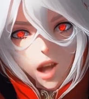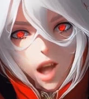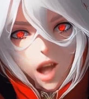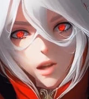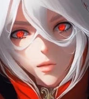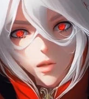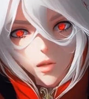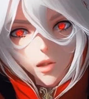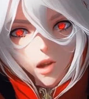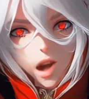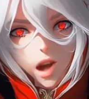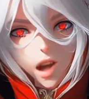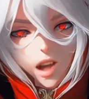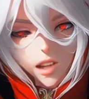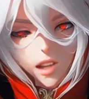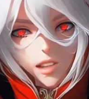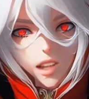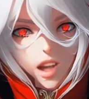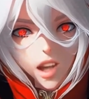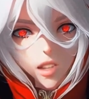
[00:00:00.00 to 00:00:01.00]
After the
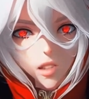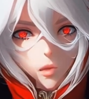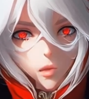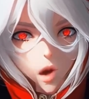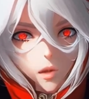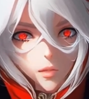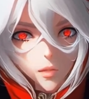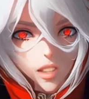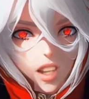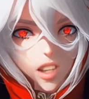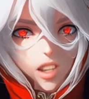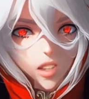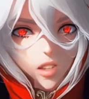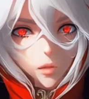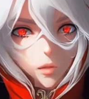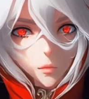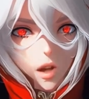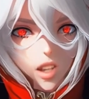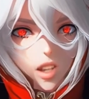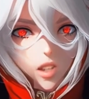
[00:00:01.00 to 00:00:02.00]
high-class
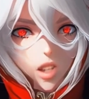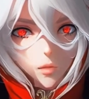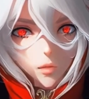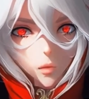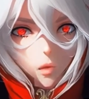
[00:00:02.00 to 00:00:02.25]
gravitational magic